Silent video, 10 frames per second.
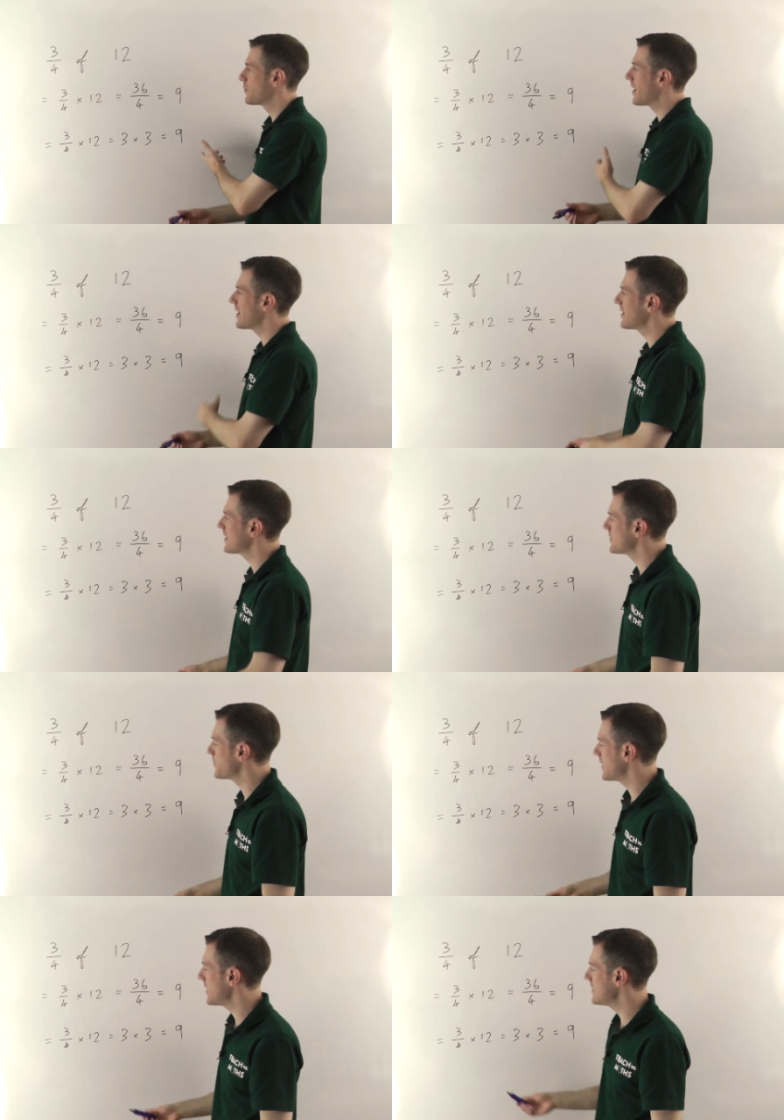But I think it's a
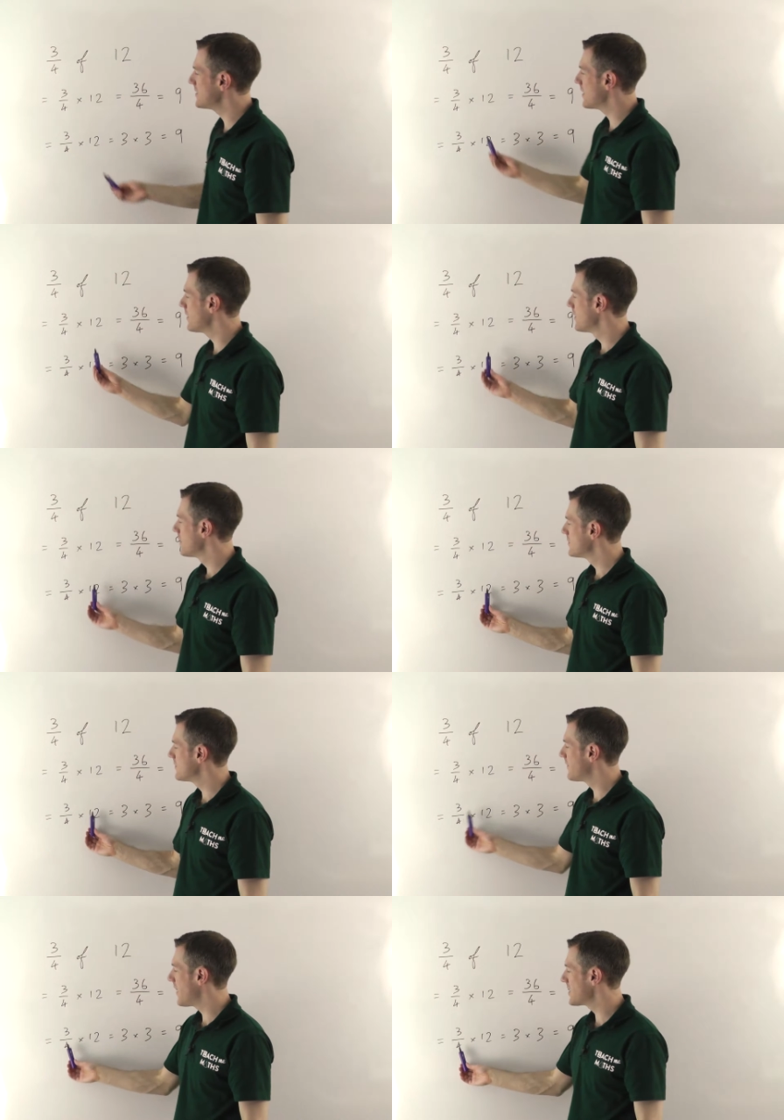bit easier
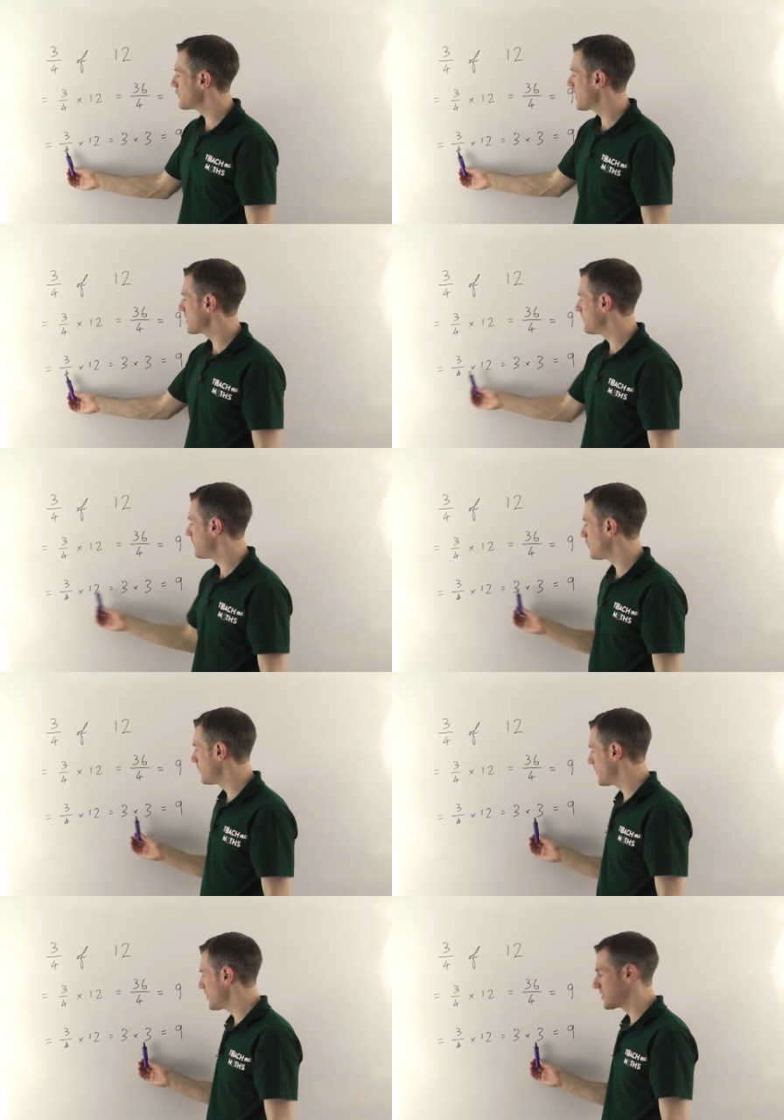dividing by the
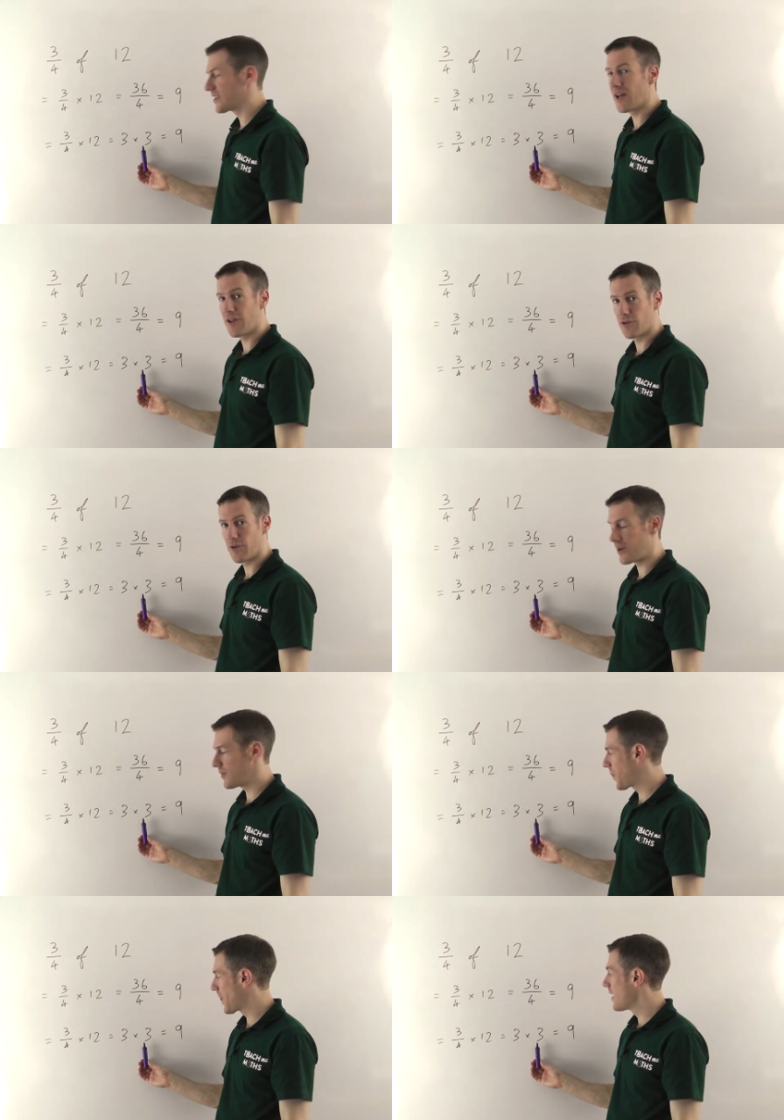4 first to get a 3